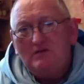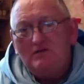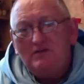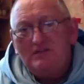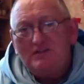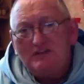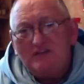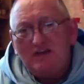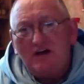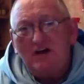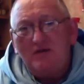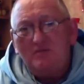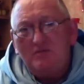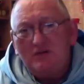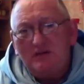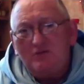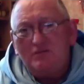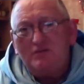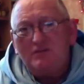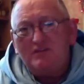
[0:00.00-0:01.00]
For some,
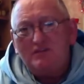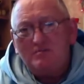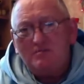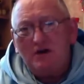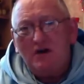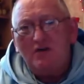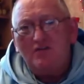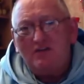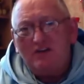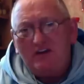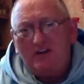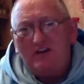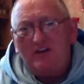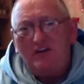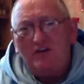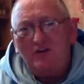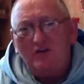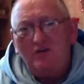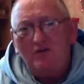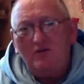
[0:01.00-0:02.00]
it was about
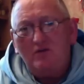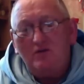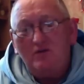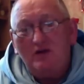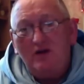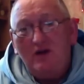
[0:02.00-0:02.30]
ego,